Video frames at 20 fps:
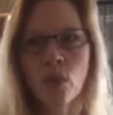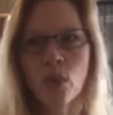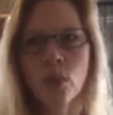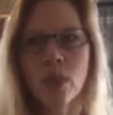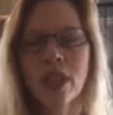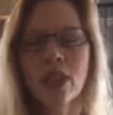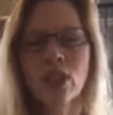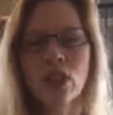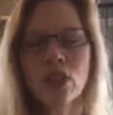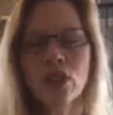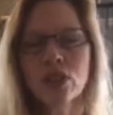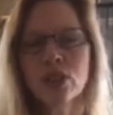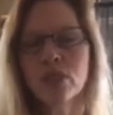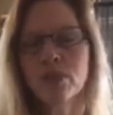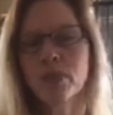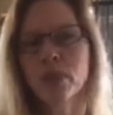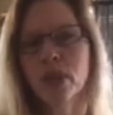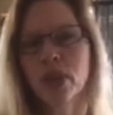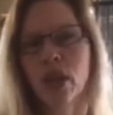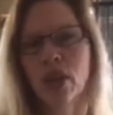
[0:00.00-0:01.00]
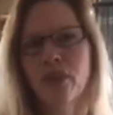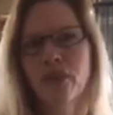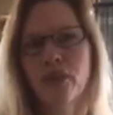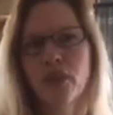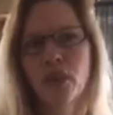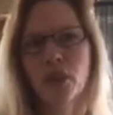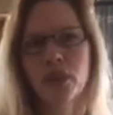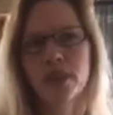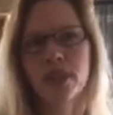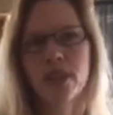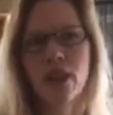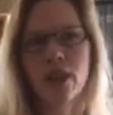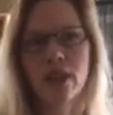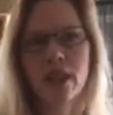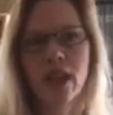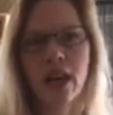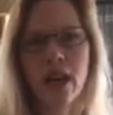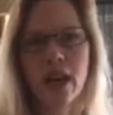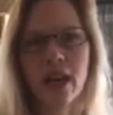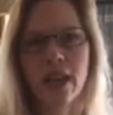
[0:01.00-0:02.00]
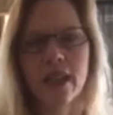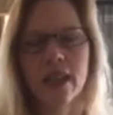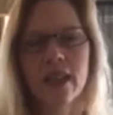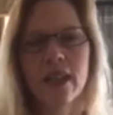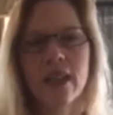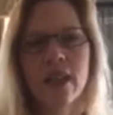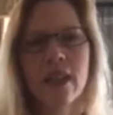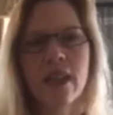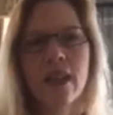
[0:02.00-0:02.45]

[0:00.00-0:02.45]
when we learn to put our focus on God